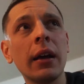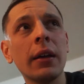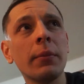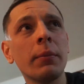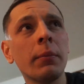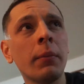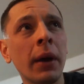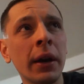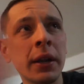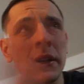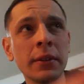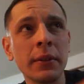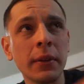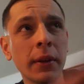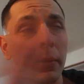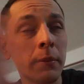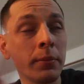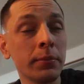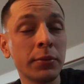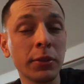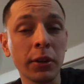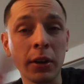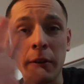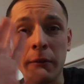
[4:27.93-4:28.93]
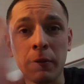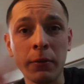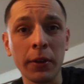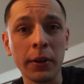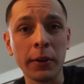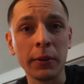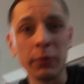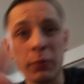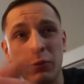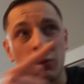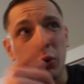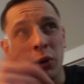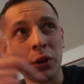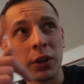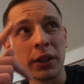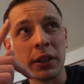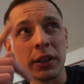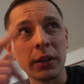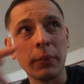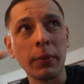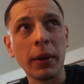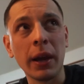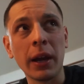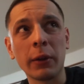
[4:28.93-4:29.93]
I'm sorry for any wording
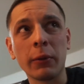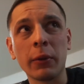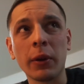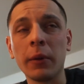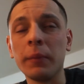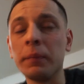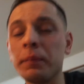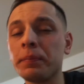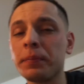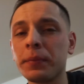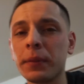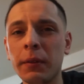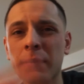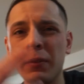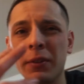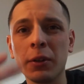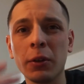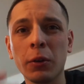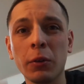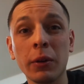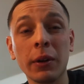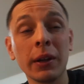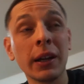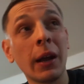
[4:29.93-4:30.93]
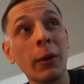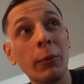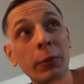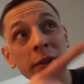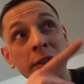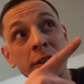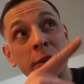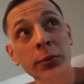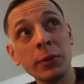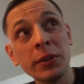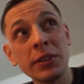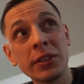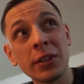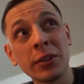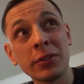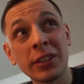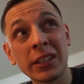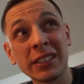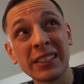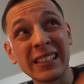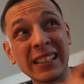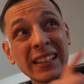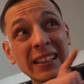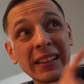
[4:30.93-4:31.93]
in the background. The video, I got Reezy Resells
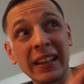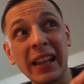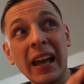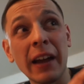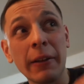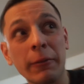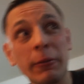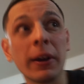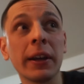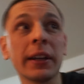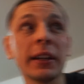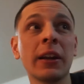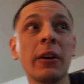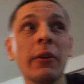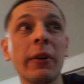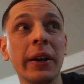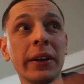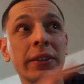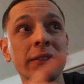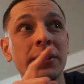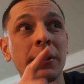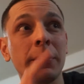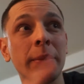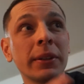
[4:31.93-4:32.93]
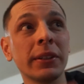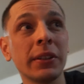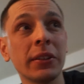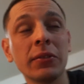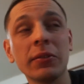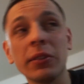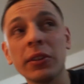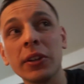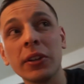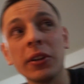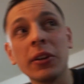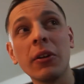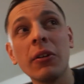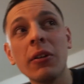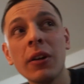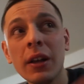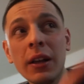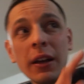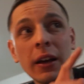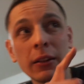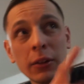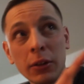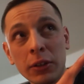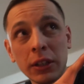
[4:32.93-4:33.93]
actually live right now as I make this video.
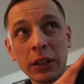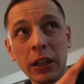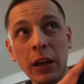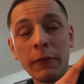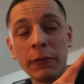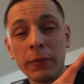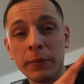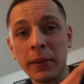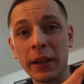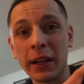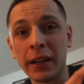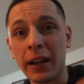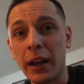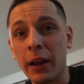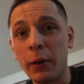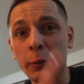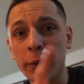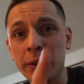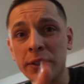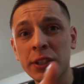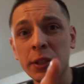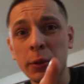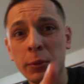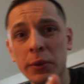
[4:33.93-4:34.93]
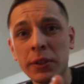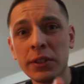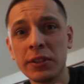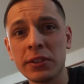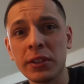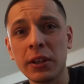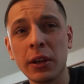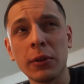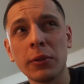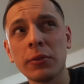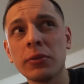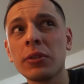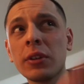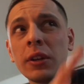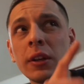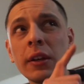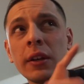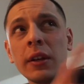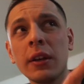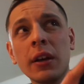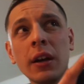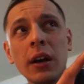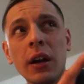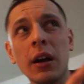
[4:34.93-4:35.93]
Learned a lot from that guy, Reezy Resells.
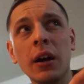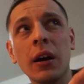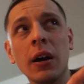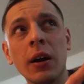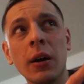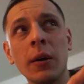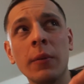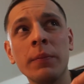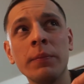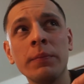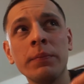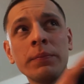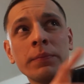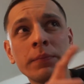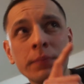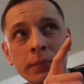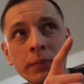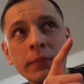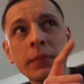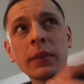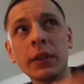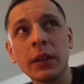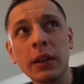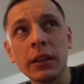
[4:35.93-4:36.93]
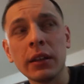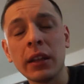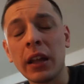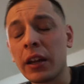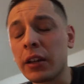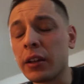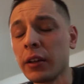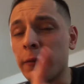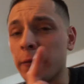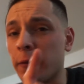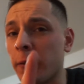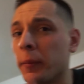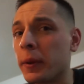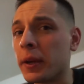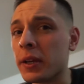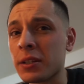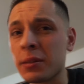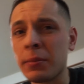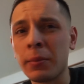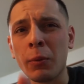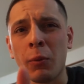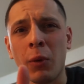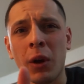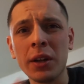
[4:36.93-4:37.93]
A lot of good
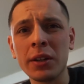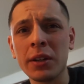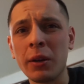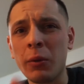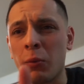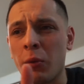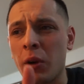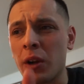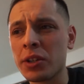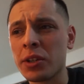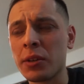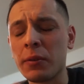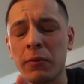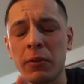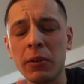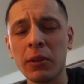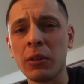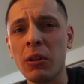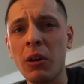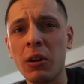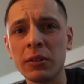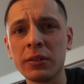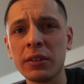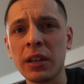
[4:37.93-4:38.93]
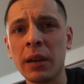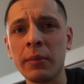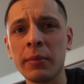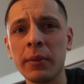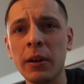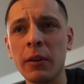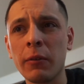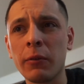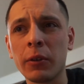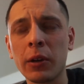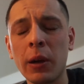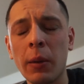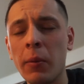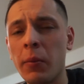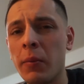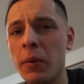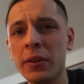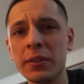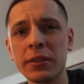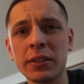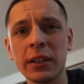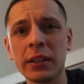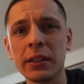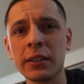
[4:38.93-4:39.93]
information. Been watching it for a long time now, for a couple
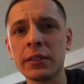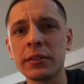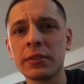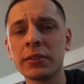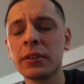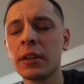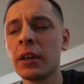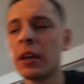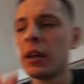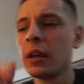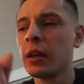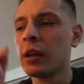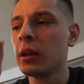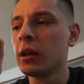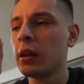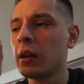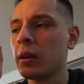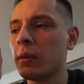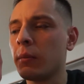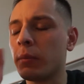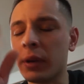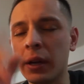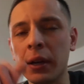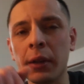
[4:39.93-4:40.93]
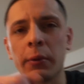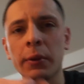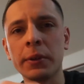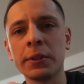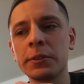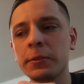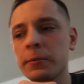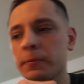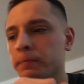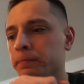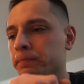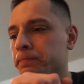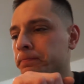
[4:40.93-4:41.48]
months at least. But anyways,